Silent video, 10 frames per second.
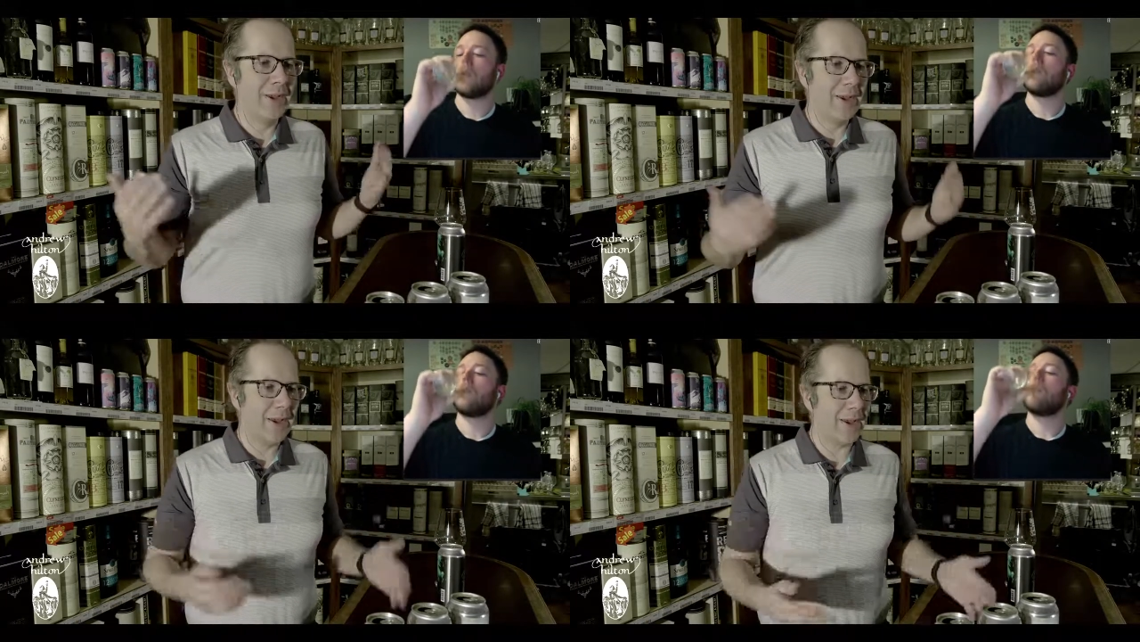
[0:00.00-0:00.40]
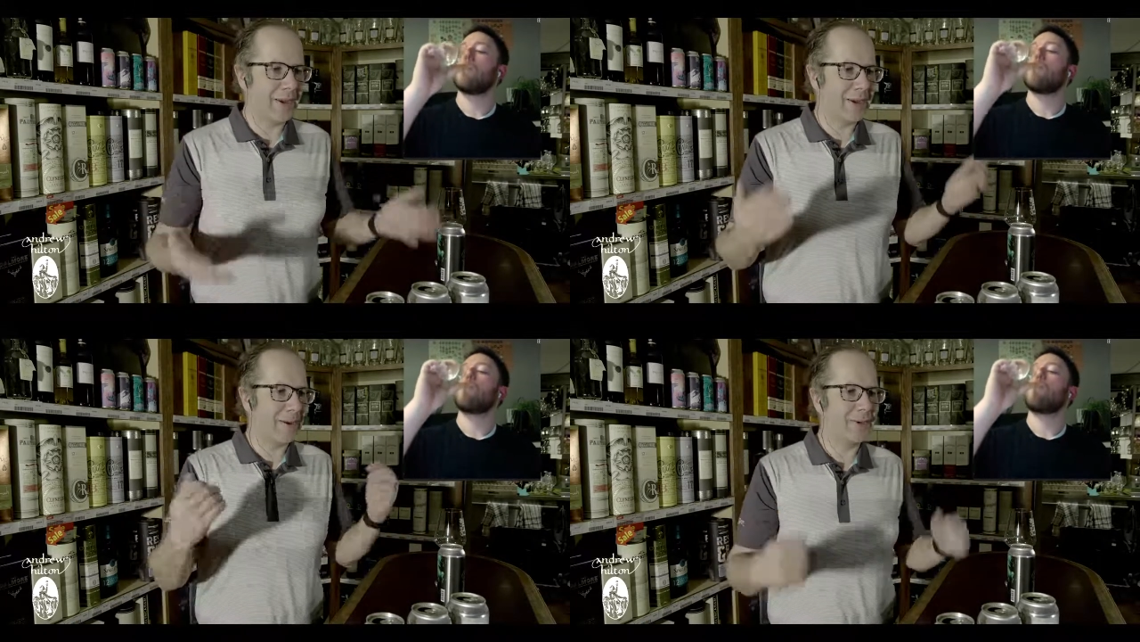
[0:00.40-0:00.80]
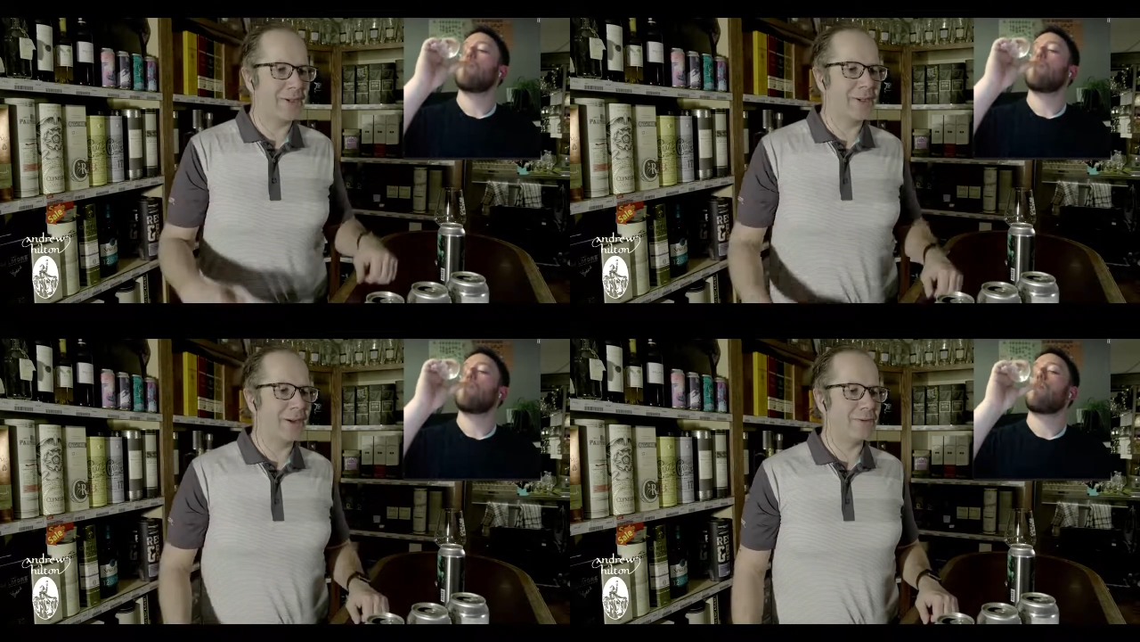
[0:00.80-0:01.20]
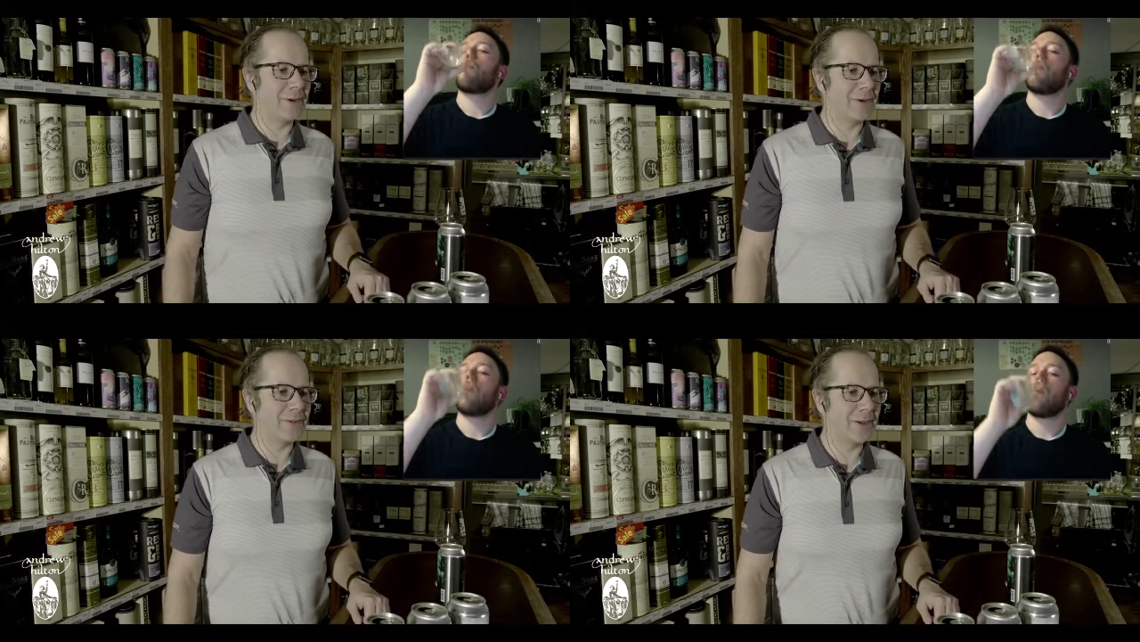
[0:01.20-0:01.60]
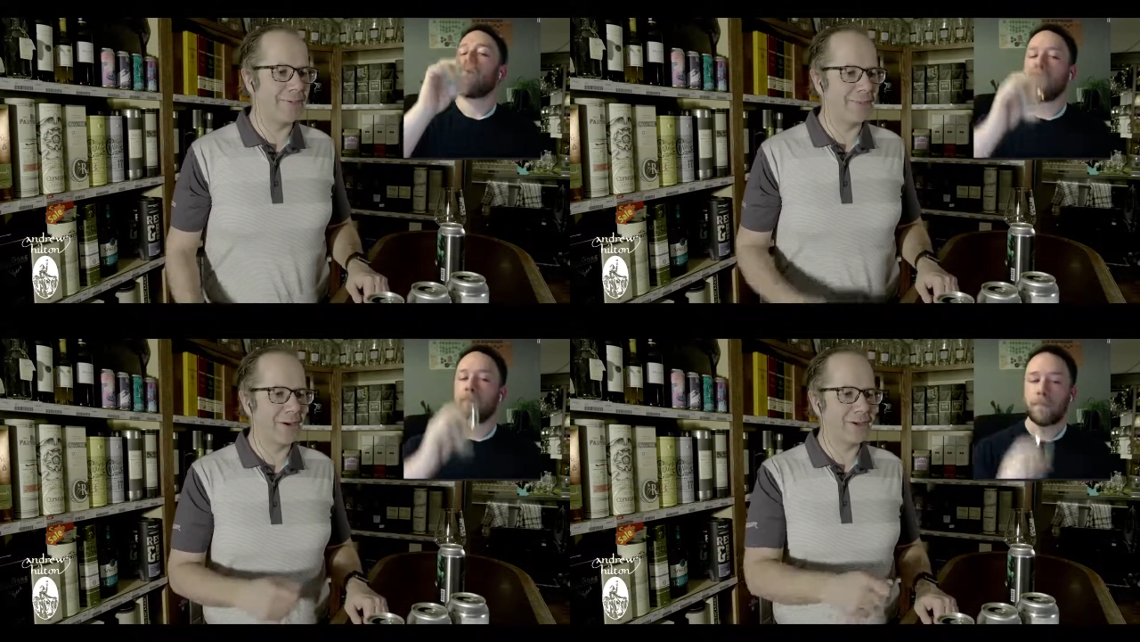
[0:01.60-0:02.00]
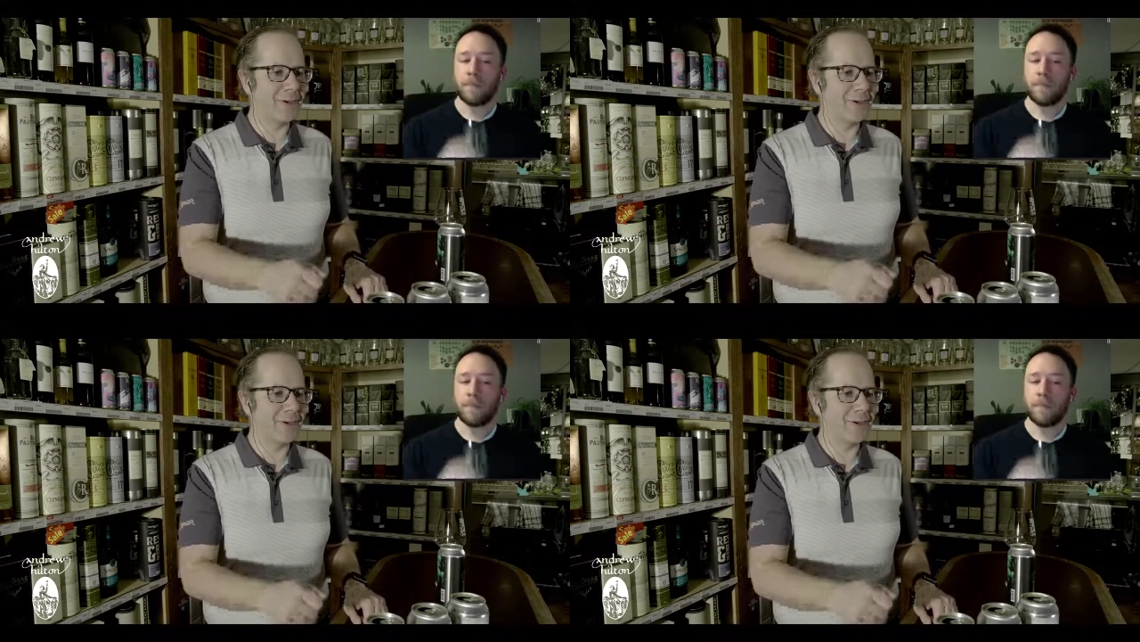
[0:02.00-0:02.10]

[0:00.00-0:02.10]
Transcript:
Speaker 1: Hey, I can't wait to t- try your stuff. Got two